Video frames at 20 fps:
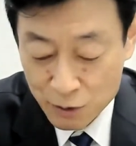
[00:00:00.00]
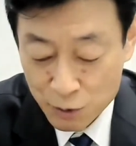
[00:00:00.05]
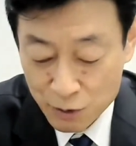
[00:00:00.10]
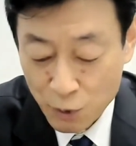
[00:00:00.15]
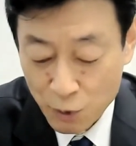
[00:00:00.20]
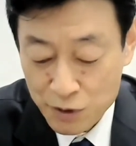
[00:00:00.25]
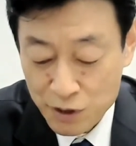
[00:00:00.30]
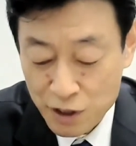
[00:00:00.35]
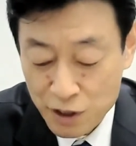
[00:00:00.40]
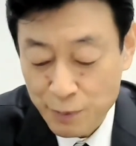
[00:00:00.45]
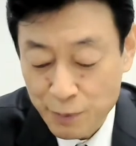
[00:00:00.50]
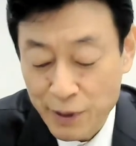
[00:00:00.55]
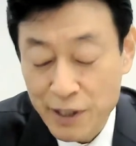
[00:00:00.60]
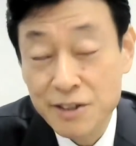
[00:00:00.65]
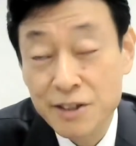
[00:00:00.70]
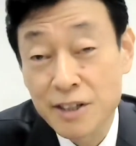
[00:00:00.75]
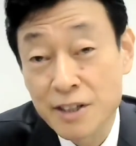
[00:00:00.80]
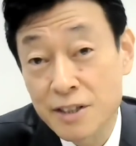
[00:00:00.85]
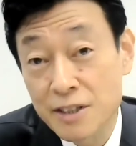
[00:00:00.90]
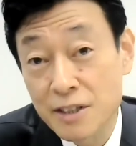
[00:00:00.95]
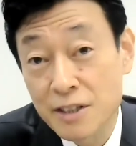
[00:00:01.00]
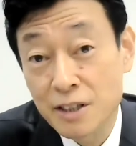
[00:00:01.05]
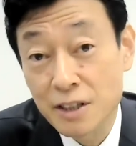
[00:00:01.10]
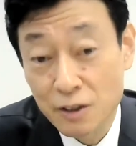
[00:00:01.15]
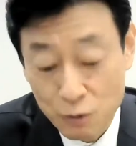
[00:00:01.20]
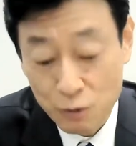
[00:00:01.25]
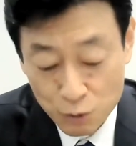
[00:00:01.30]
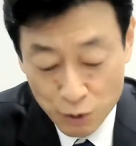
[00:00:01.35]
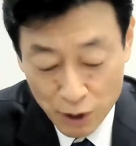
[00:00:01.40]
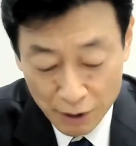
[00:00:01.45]
closed spaces,
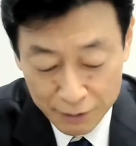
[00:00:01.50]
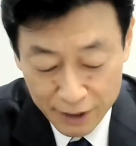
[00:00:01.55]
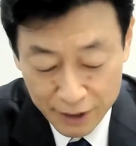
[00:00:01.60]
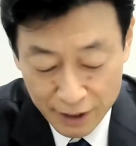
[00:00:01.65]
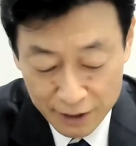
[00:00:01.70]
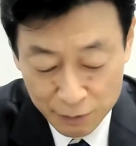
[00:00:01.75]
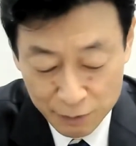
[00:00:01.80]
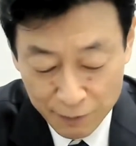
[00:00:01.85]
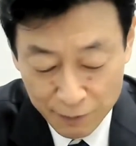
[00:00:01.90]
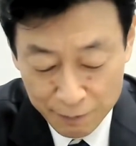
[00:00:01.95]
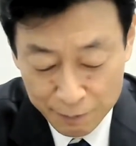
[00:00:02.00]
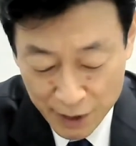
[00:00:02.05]
crowded